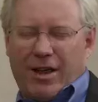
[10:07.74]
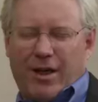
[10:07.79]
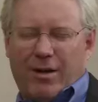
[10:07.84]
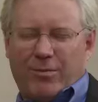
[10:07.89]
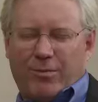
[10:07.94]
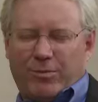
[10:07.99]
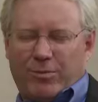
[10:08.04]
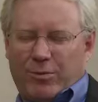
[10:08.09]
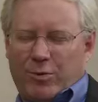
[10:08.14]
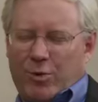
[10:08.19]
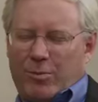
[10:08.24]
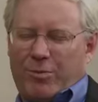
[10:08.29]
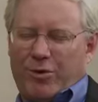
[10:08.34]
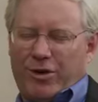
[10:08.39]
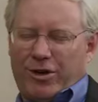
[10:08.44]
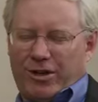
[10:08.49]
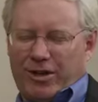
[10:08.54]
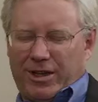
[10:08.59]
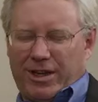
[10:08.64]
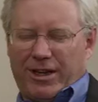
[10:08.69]
um, we'll
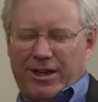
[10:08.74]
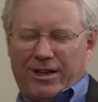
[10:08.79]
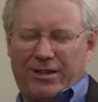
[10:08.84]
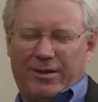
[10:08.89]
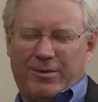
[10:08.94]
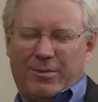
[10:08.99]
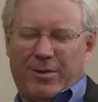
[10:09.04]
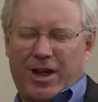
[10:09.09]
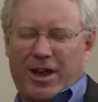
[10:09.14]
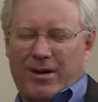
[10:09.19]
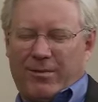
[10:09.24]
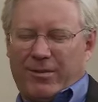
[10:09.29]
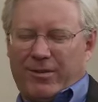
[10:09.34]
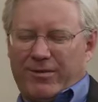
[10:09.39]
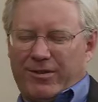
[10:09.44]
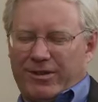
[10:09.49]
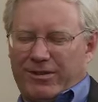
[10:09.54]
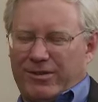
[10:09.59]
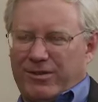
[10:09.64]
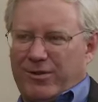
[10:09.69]
put a link at the bottom
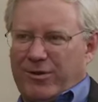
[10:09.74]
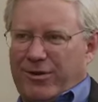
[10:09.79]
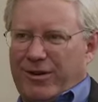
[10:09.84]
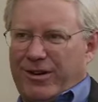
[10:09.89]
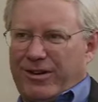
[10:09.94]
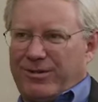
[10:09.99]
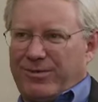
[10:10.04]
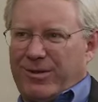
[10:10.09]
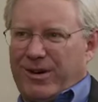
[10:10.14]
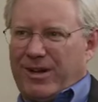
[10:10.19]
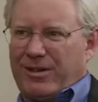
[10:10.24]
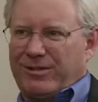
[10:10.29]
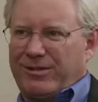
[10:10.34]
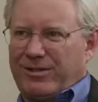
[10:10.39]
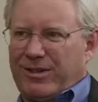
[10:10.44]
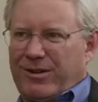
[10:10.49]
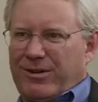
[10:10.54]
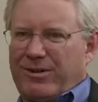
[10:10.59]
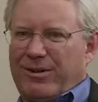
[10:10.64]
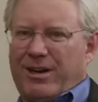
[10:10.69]
of this story as well.
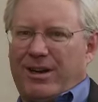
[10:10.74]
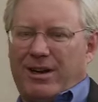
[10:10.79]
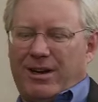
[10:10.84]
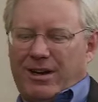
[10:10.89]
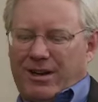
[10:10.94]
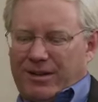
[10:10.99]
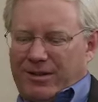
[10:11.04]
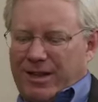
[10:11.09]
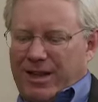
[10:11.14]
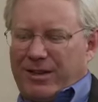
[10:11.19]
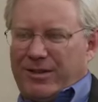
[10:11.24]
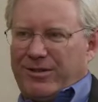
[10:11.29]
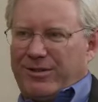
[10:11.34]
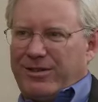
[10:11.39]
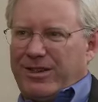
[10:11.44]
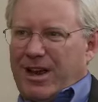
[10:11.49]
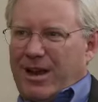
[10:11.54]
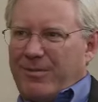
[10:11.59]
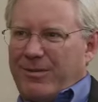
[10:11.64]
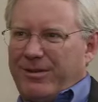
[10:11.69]
So thank you,
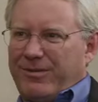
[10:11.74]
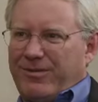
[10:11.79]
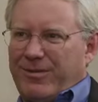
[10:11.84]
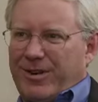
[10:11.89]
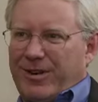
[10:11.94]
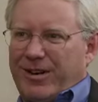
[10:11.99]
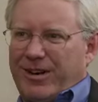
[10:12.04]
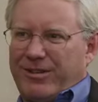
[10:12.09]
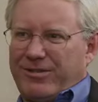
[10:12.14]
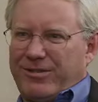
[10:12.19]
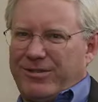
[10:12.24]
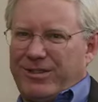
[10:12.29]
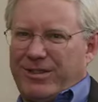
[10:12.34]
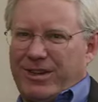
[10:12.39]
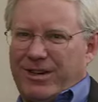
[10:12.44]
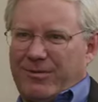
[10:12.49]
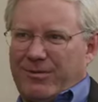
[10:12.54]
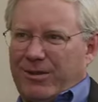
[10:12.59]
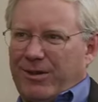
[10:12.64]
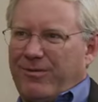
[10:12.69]
Simon. Very
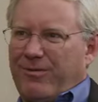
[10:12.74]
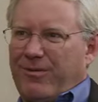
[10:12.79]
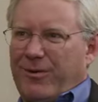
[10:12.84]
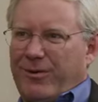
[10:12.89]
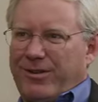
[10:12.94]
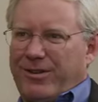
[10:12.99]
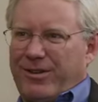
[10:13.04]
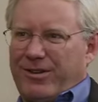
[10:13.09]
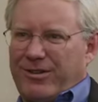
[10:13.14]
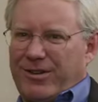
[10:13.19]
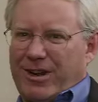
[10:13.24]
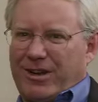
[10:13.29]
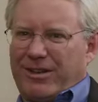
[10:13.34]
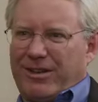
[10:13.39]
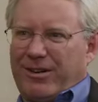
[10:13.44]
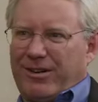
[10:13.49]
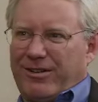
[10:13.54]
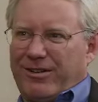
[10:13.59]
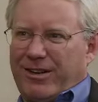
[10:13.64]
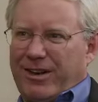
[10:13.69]
interesting, and we look forward to your talk later